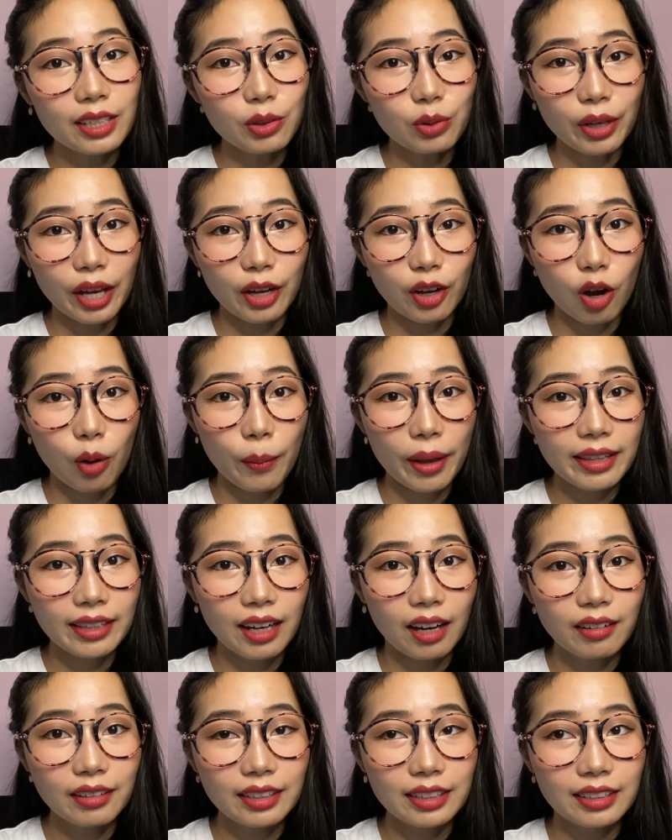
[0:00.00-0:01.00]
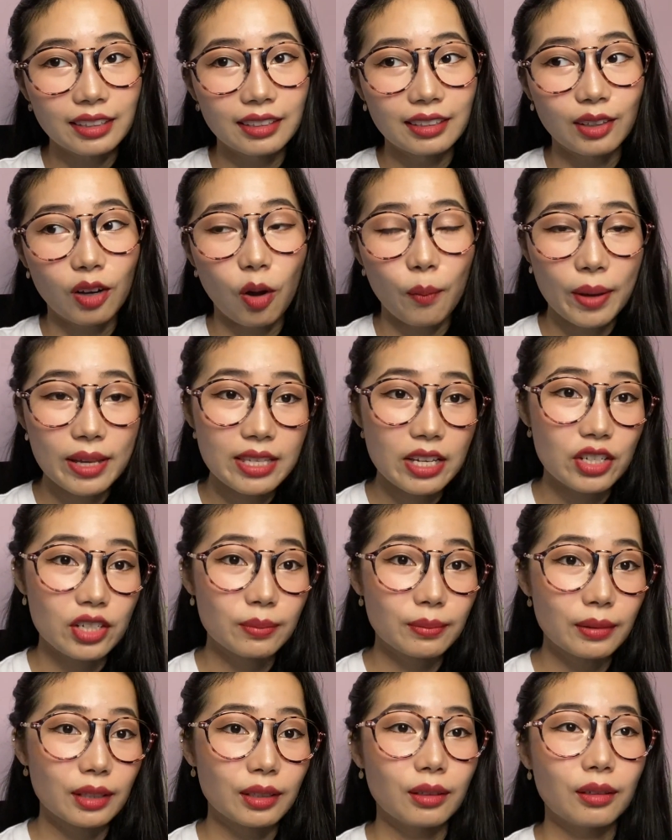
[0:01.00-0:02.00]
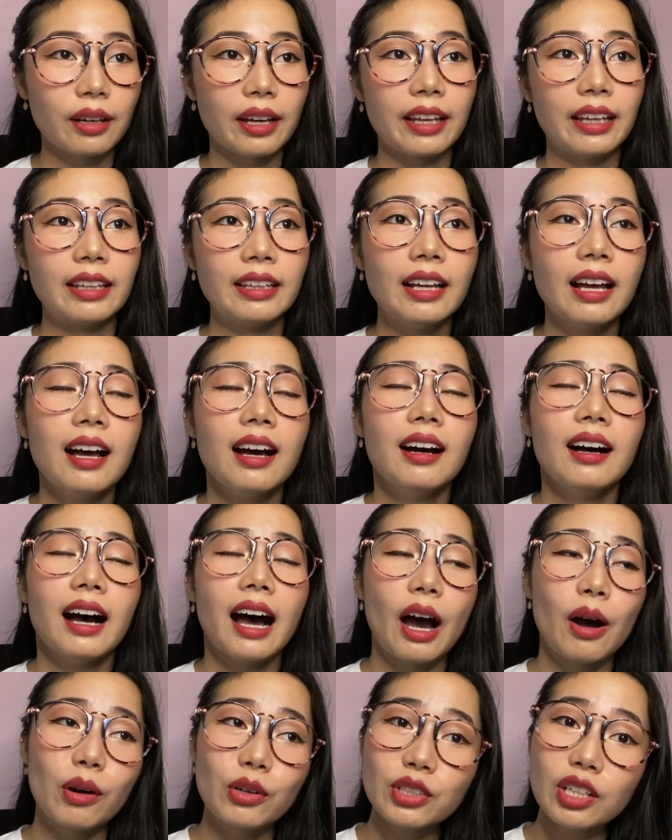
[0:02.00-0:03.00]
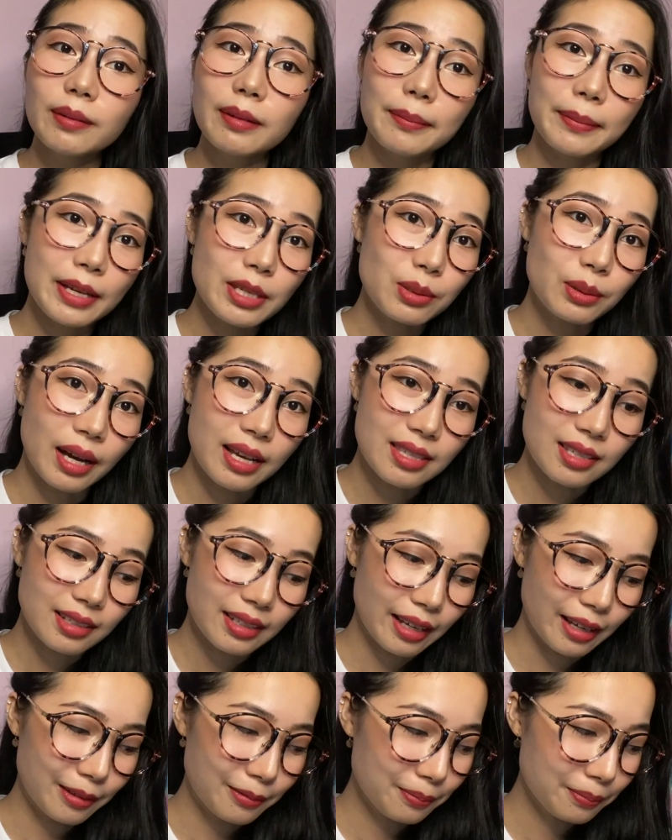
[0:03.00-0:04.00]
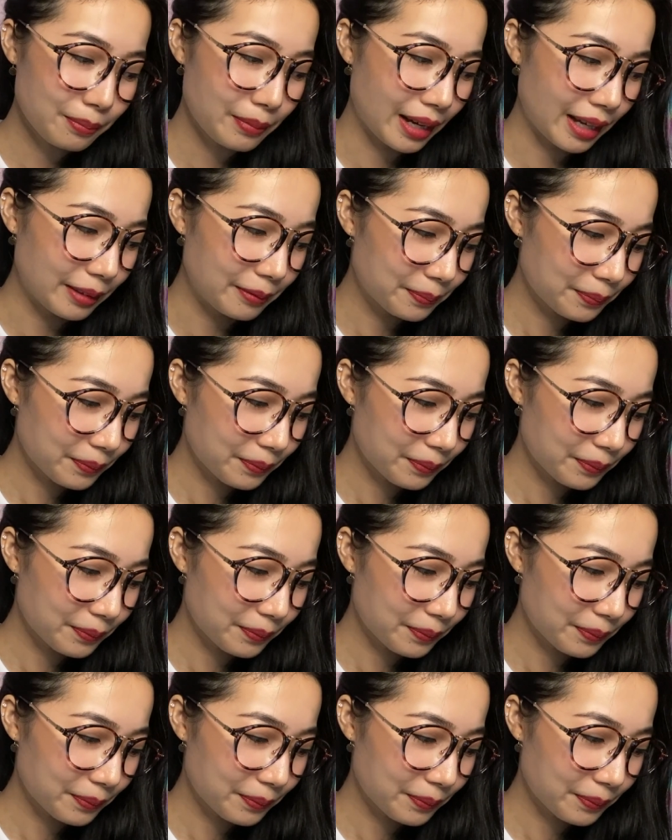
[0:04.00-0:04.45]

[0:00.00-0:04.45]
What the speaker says: you can comment down in the comment section below and I will try my best to answer them, but